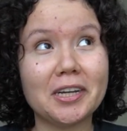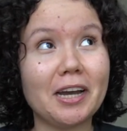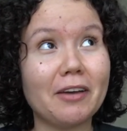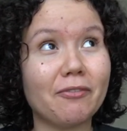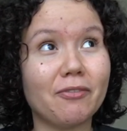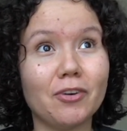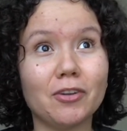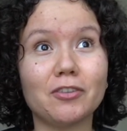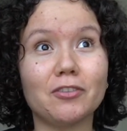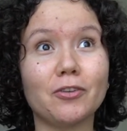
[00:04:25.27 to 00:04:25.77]
I
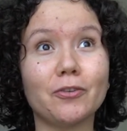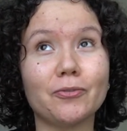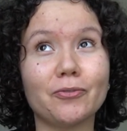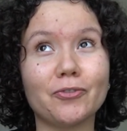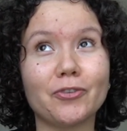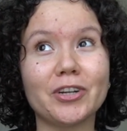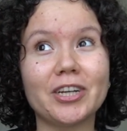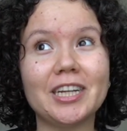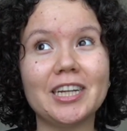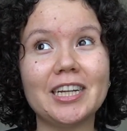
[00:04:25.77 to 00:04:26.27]
felt so
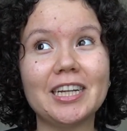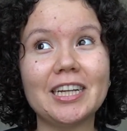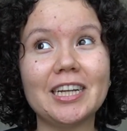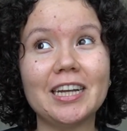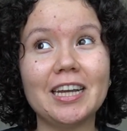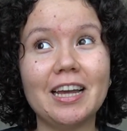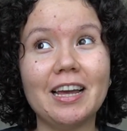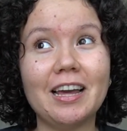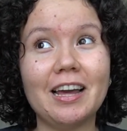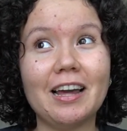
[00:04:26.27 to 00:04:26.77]

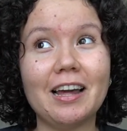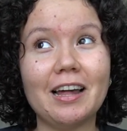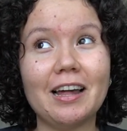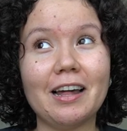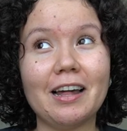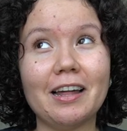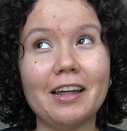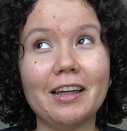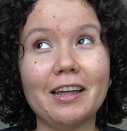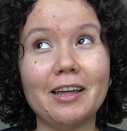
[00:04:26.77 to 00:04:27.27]
free.
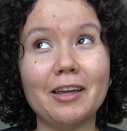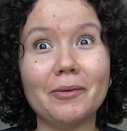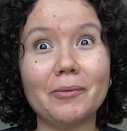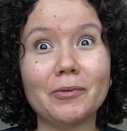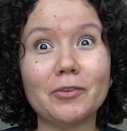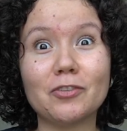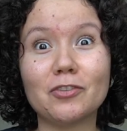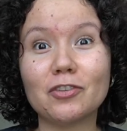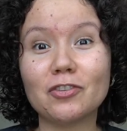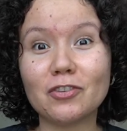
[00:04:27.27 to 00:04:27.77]
It
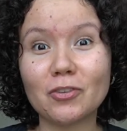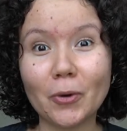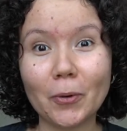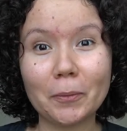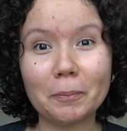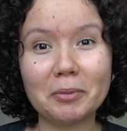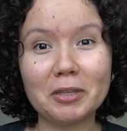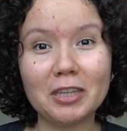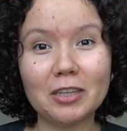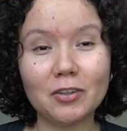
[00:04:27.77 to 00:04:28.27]
was just so
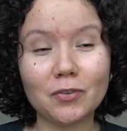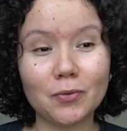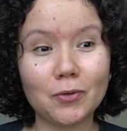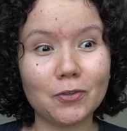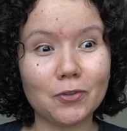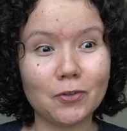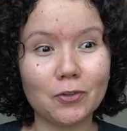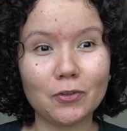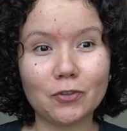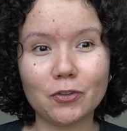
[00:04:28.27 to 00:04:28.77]
peaceful,
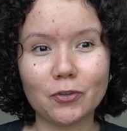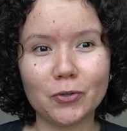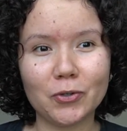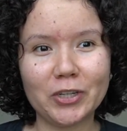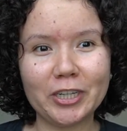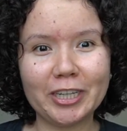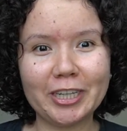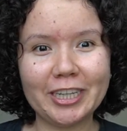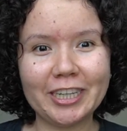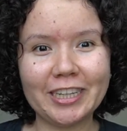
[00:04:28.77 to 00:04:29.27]
so
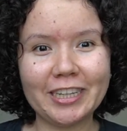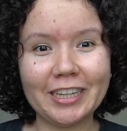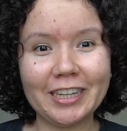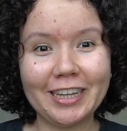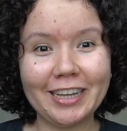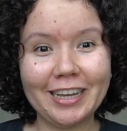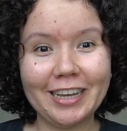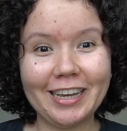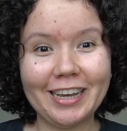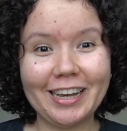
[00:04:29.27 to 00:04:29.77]
serene.
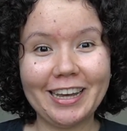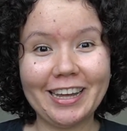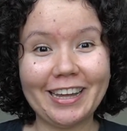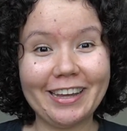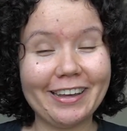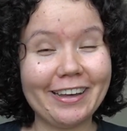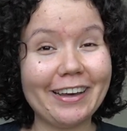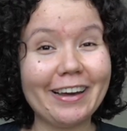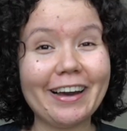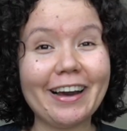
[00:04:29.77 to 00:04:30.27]

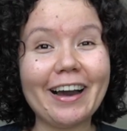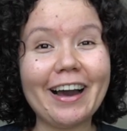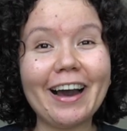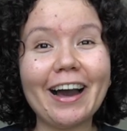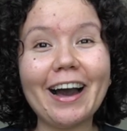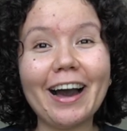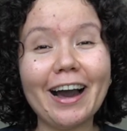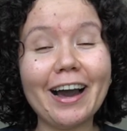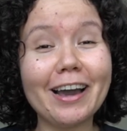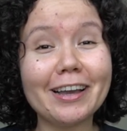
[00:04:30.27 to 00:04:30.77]

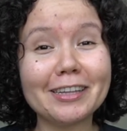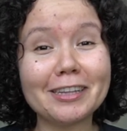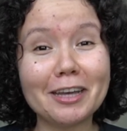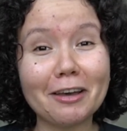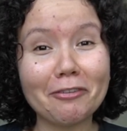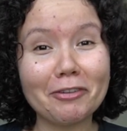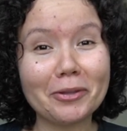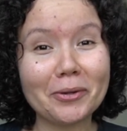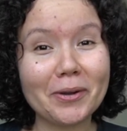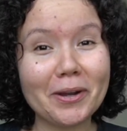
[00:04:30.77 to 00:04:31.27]
I
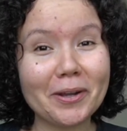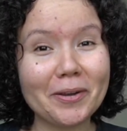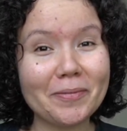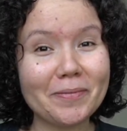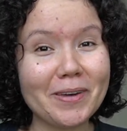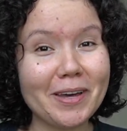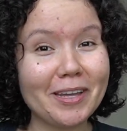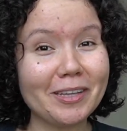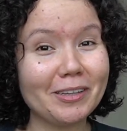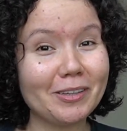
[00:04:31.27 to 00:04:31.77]
definitely
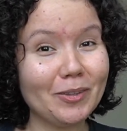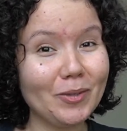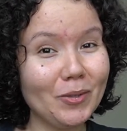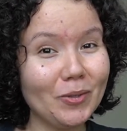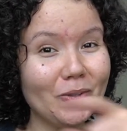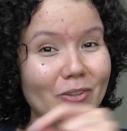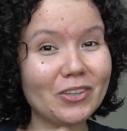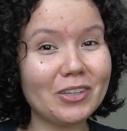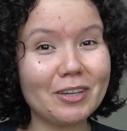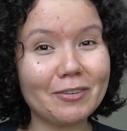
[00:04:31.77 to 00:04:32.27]
recommend
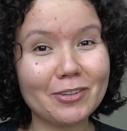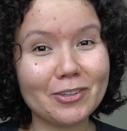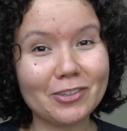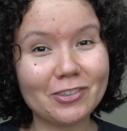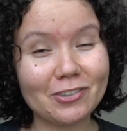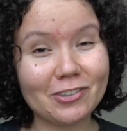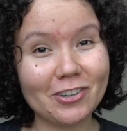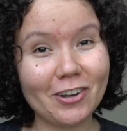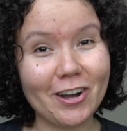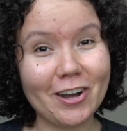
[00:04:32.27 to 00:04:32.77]
you to give it a
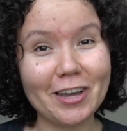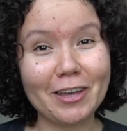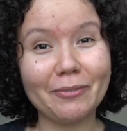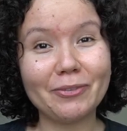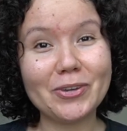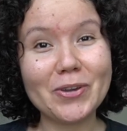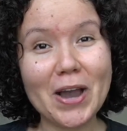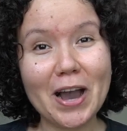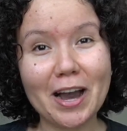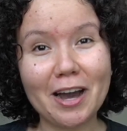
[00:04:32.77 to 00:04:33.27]
shot if
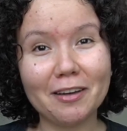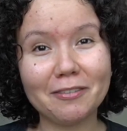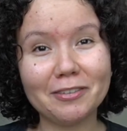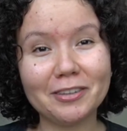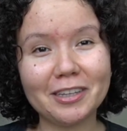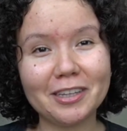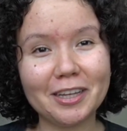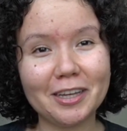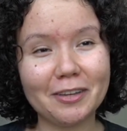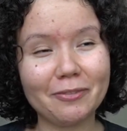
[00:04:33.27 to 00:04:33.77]
you
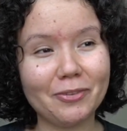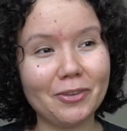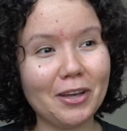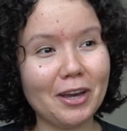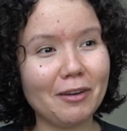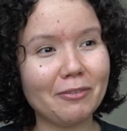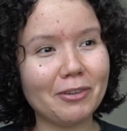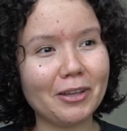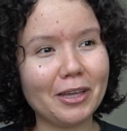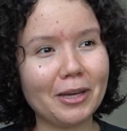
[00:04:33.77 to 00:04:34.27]
haven't. If you
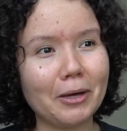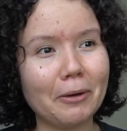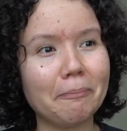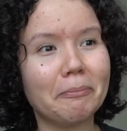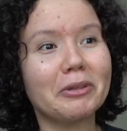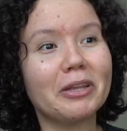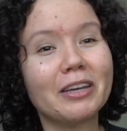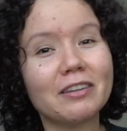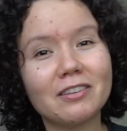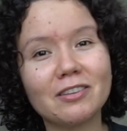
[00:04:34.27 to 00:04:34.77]
have like a
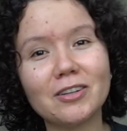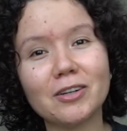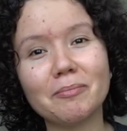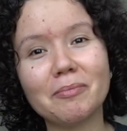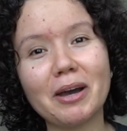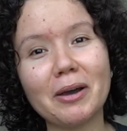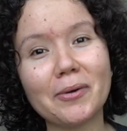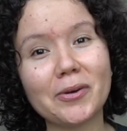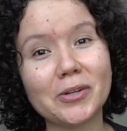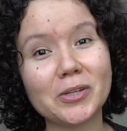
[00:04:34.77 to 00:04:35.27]
place
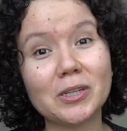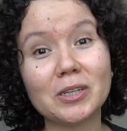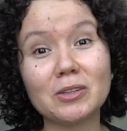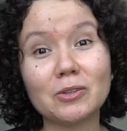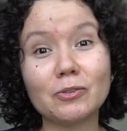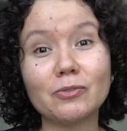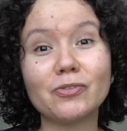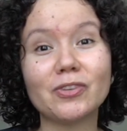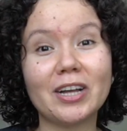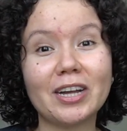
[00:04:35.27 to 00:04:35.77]
nearby where you can
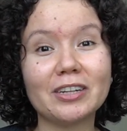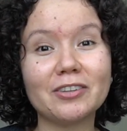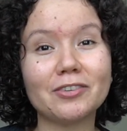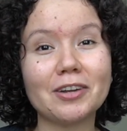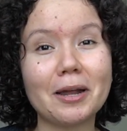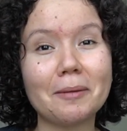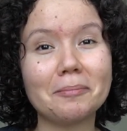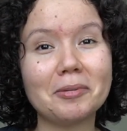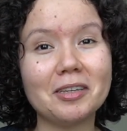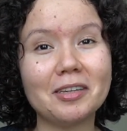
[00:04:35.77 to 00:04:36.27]
do flying
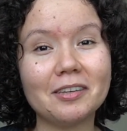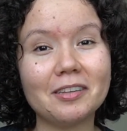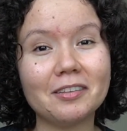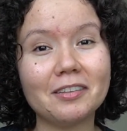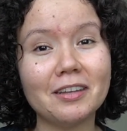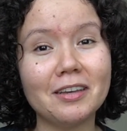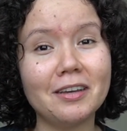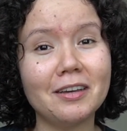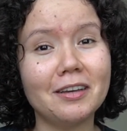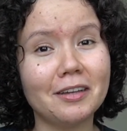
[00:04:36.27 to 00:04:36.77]

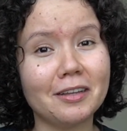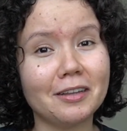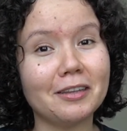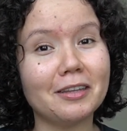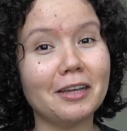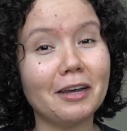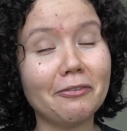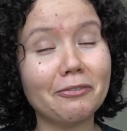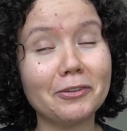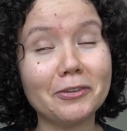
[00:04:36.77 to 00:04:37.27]
trapeze,
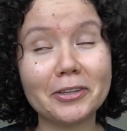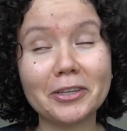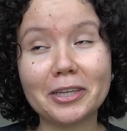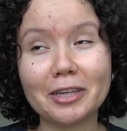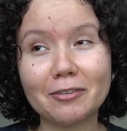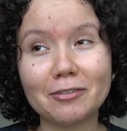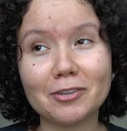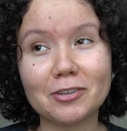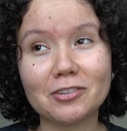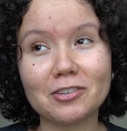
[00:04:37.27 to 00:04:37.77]
definitely
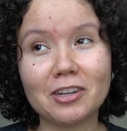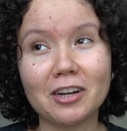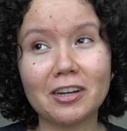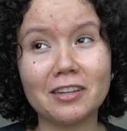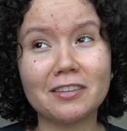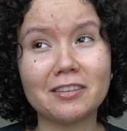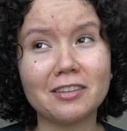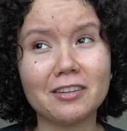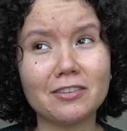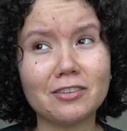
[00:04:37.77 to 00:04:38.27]
give it a shot.
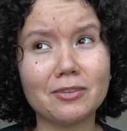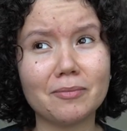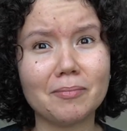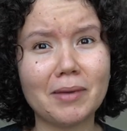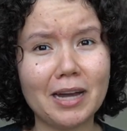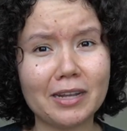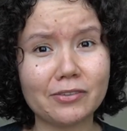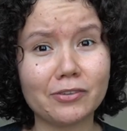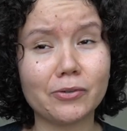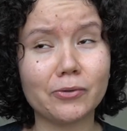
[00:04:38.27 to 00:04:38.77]
It's such a
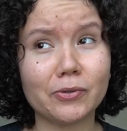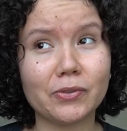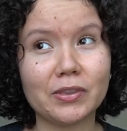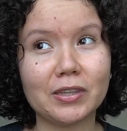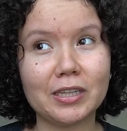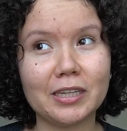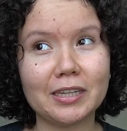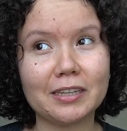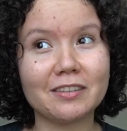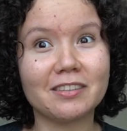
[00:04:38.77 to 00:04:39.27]
magical
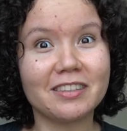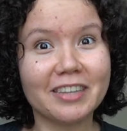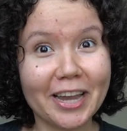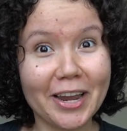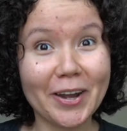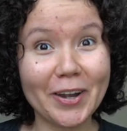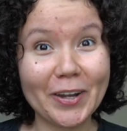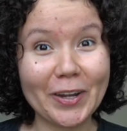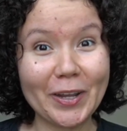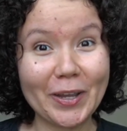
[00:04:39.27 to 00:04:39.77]
thing. It's
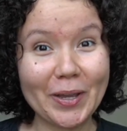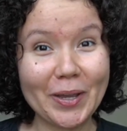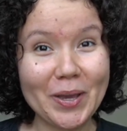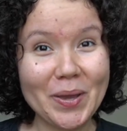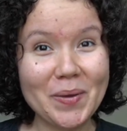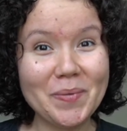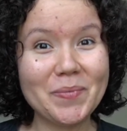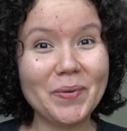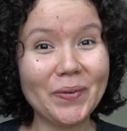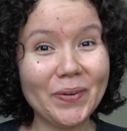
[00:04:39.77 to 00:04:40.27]
scary,
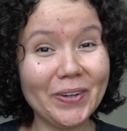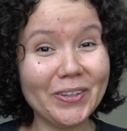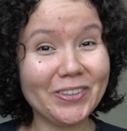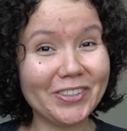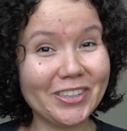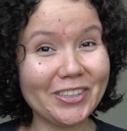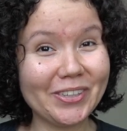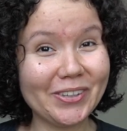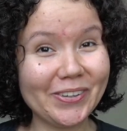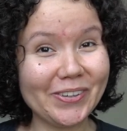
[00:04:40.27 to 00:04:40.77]
but once
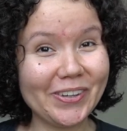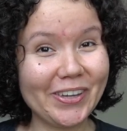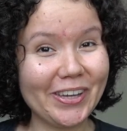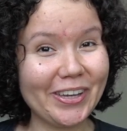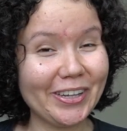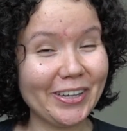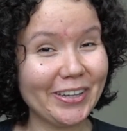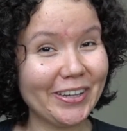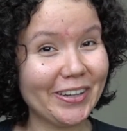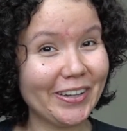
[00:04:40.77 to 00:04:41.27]
you do
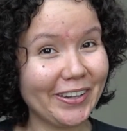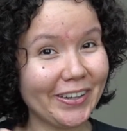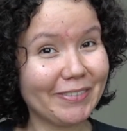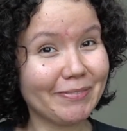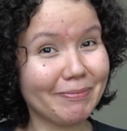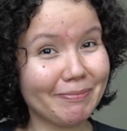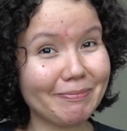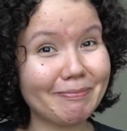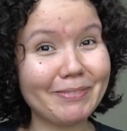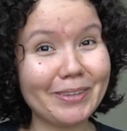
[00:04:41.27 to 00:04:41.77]
it,
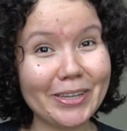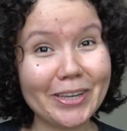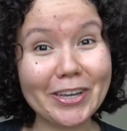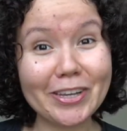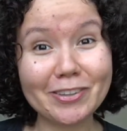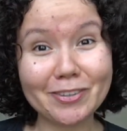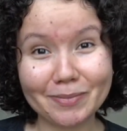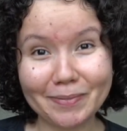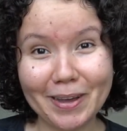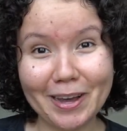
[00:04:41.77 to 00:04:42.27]

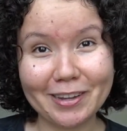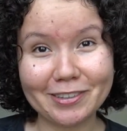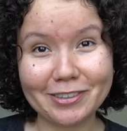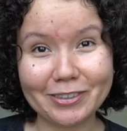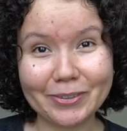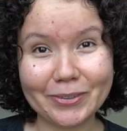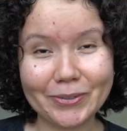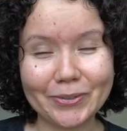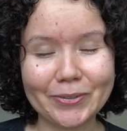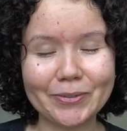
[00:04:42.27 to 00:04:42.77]
it's
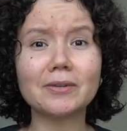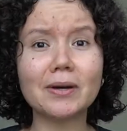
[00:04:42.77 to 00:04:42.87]
magical.